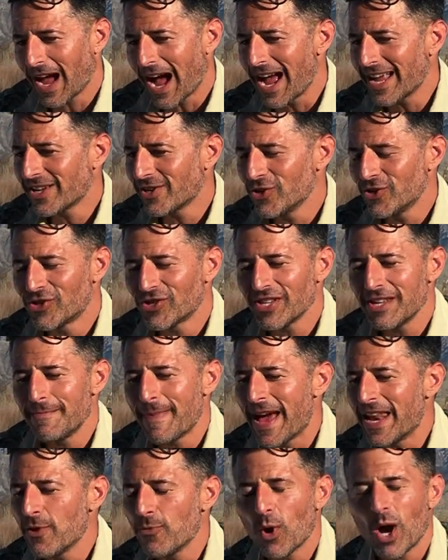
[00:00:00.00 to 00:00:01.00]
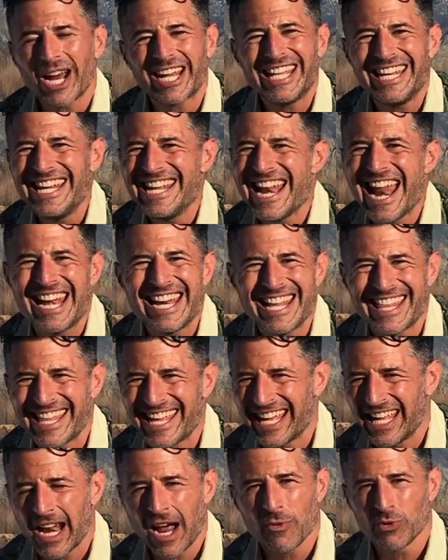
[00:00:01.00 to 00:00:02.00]
I could sleep anywhere, I could eat
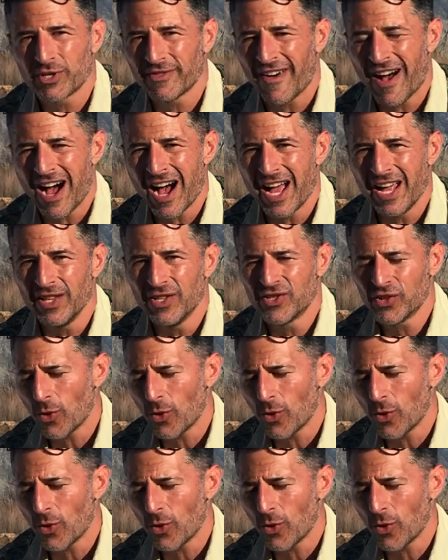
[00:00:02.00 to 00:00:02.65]
anything, and I was fine.